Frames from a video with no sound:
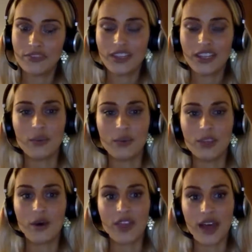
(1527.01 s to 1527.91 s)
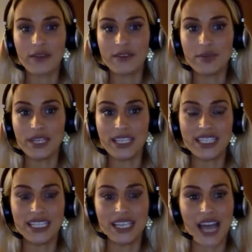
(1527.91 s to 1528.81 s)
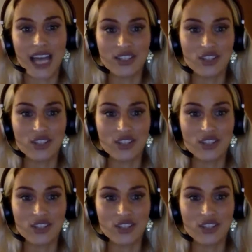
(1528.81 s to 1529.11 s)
without that being seen as,